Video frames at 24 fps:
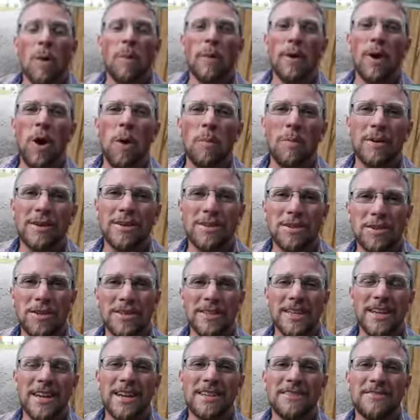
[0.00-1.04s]
We hope you
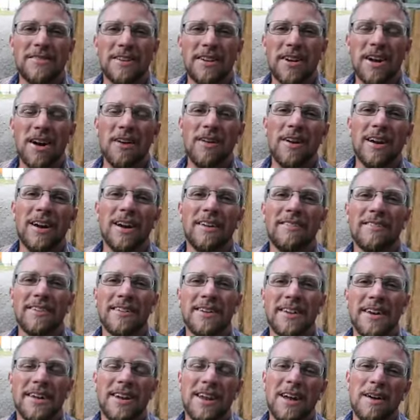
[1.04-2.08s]
enjoyed today's video. If you
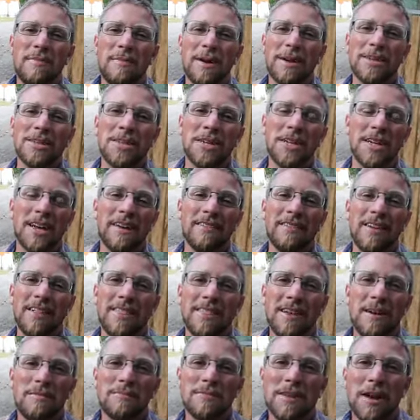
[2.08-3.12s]
did, make sure you give it a
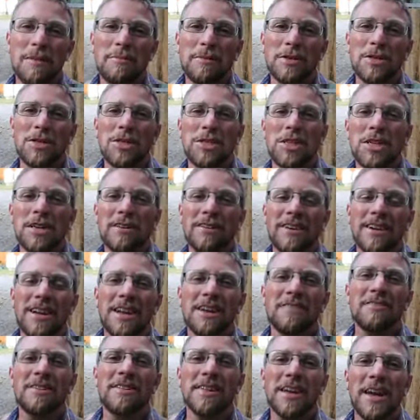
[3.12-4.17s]
thumbs up, share it,
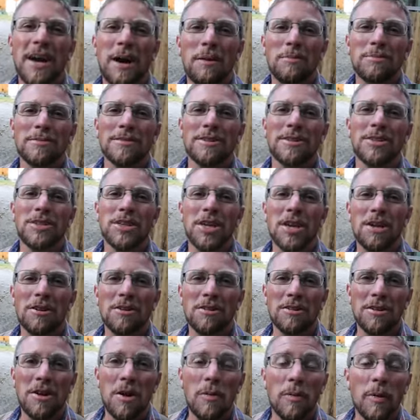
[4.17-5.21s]
it really helps the
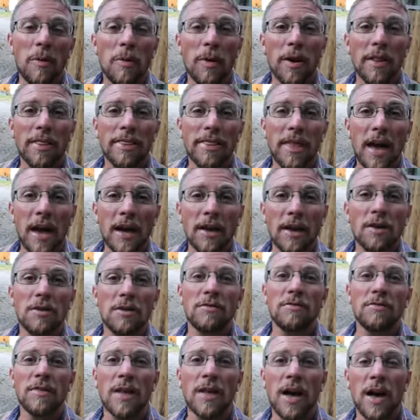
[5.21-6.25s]
channel grow. We want to thank
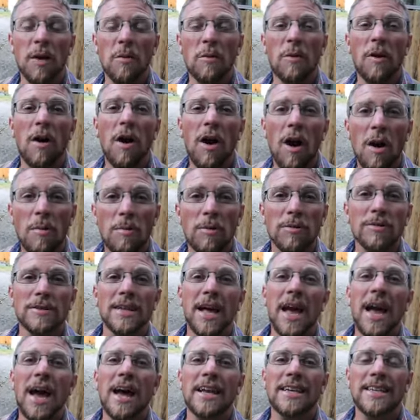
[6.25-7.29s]
you for that. We're almost
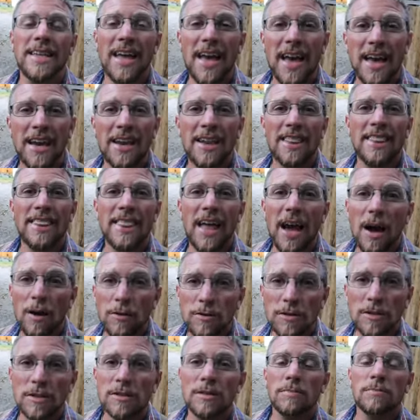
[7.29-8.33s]
at
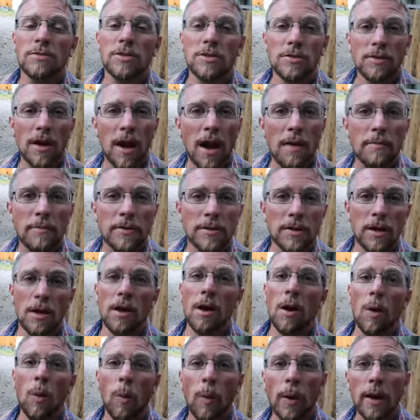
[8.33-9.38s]
10,000 subscribers.
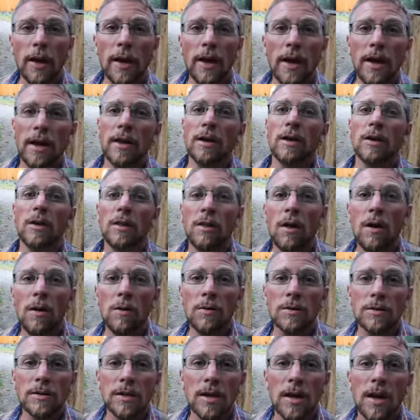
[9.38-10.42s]
We're getting
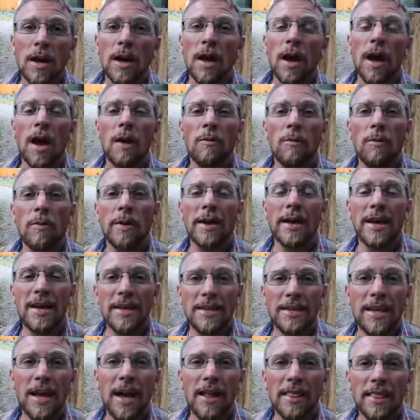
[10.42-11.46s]
close. And when we
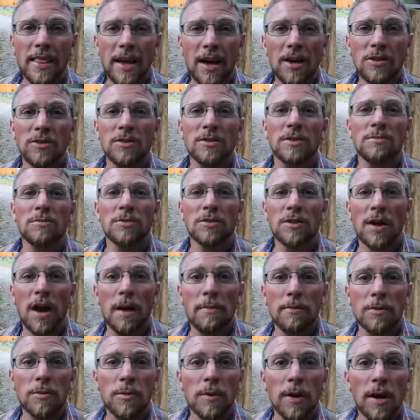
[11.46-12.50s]
hit 10,000
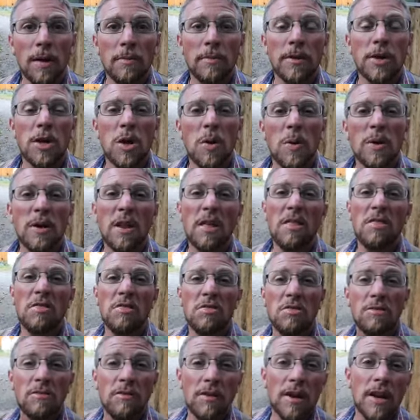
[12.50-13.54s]
subscribers, we're going to be doing
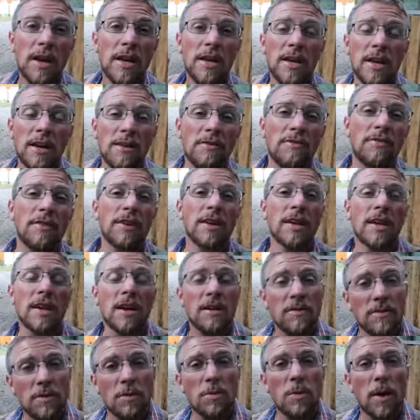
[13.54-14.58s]
3 different
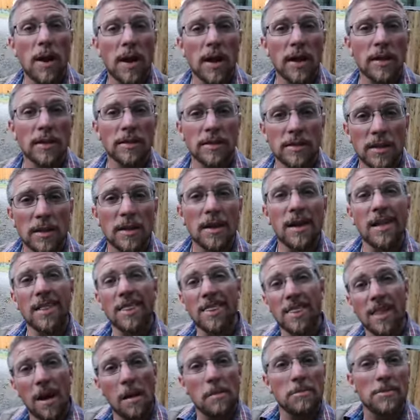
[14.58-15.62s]
giveaways.
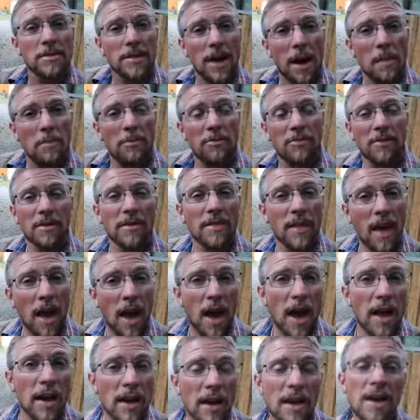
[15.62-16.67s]
Thumbs up for
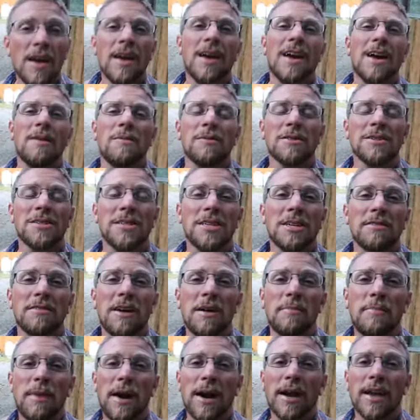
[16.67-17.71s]
that. And we'll see you
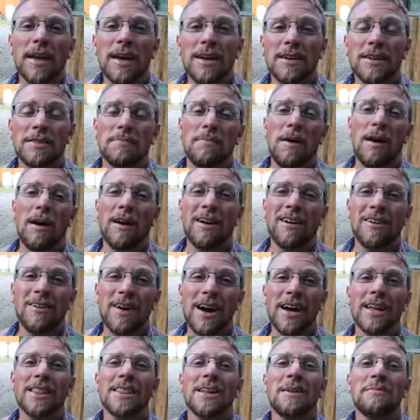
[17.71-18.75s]
right back here tomorrow
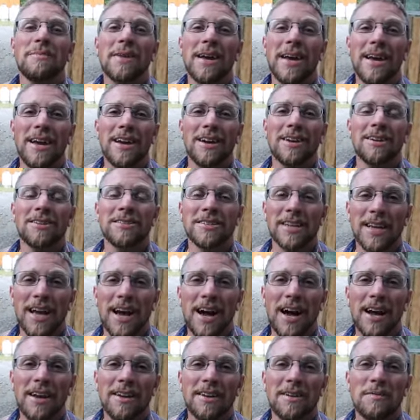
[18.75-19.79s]
at Lumna Acres, a
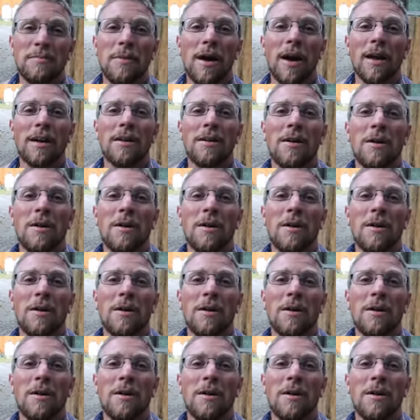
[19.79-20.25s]
guide to modern